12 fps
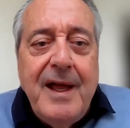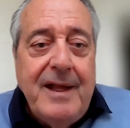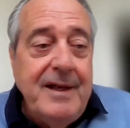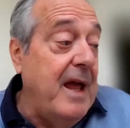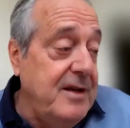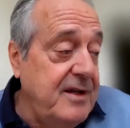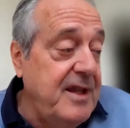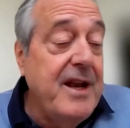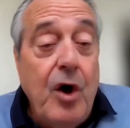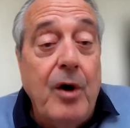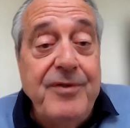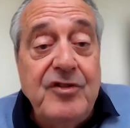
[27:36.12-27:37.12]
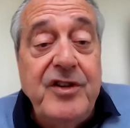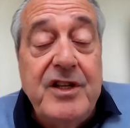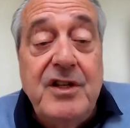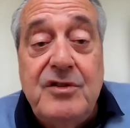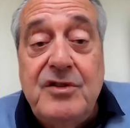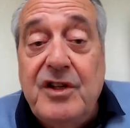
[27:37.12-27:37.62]
And then
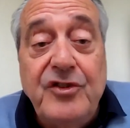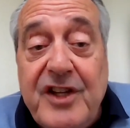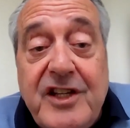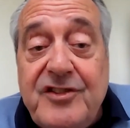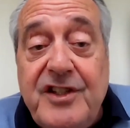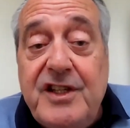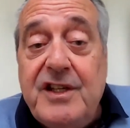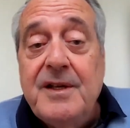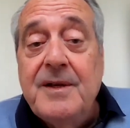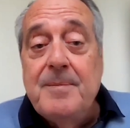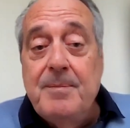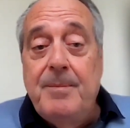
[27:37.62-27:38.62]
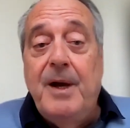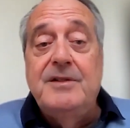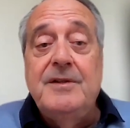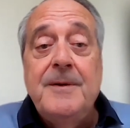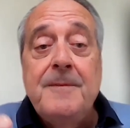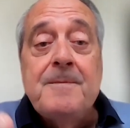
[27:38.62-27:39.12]
obviously till 60.
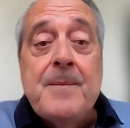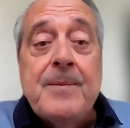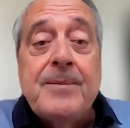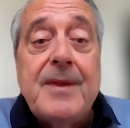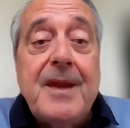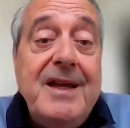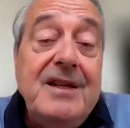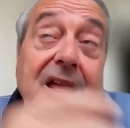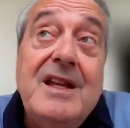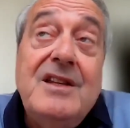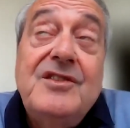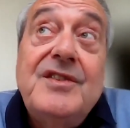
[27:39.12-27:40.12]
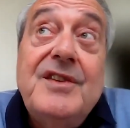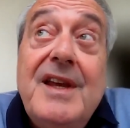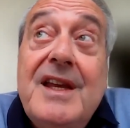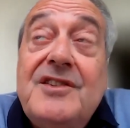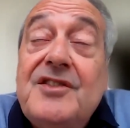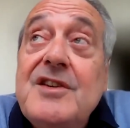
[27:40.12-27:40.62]
But
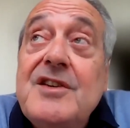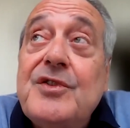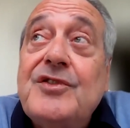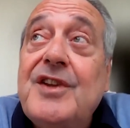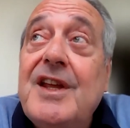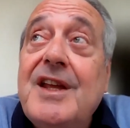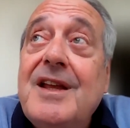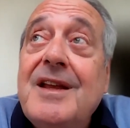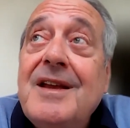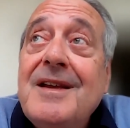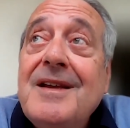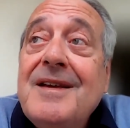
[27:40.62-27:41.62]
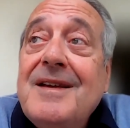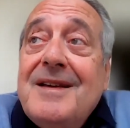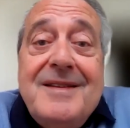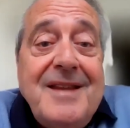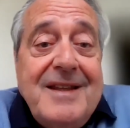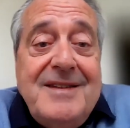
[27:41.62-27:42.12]
it's interesting
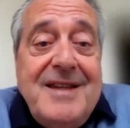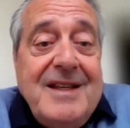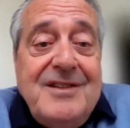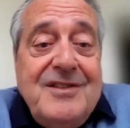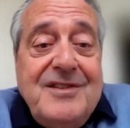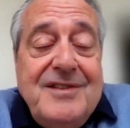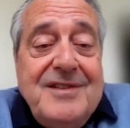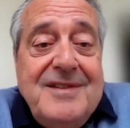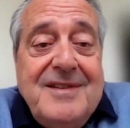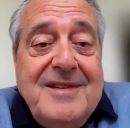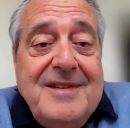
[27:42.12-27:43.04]
that that's